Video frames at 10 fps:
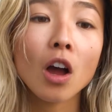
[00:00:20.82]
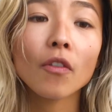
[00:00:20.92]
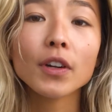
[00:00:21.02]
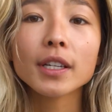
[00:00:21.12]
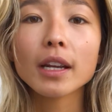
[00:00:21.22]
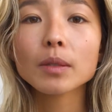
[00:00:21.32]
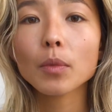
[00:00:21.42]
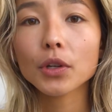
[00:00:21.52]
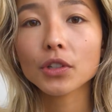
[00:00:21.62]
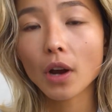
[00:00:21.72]
For today's
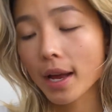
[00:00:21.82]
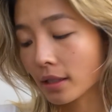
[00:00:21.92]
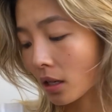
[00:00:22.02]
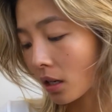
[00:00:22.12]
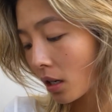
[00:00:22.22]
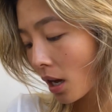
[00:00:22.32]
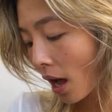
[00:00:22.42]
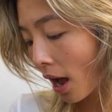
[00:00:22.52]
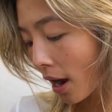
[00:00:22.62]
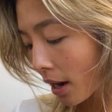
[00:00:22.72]
moisturizer,
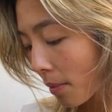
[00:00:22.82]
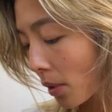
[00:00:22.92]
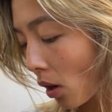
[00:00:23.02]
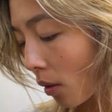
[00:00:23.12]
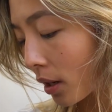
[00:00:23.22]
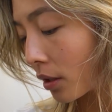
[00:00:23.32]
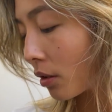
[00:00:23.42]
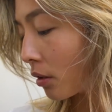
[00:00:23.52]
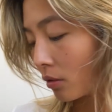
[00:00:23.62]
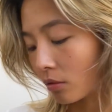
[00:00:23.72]
I am going to